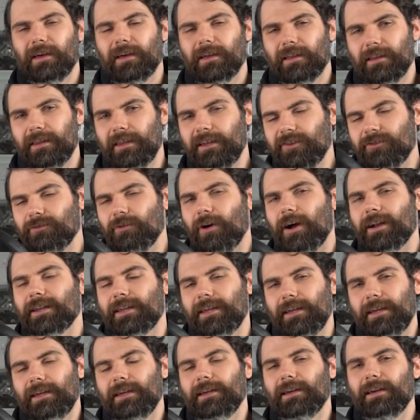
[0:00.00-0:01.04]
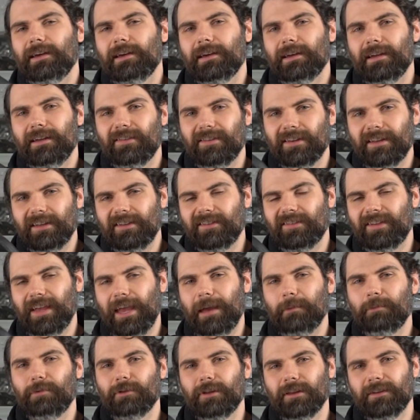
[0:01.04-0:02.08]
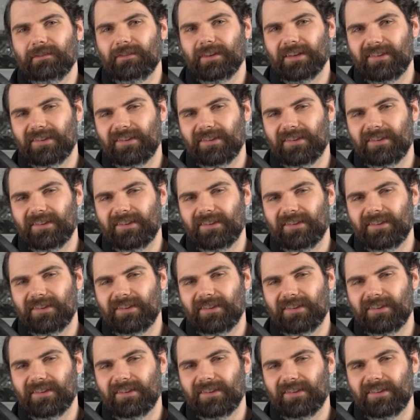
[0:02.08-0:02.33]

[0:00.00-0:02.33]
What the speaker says: This right here is an example of the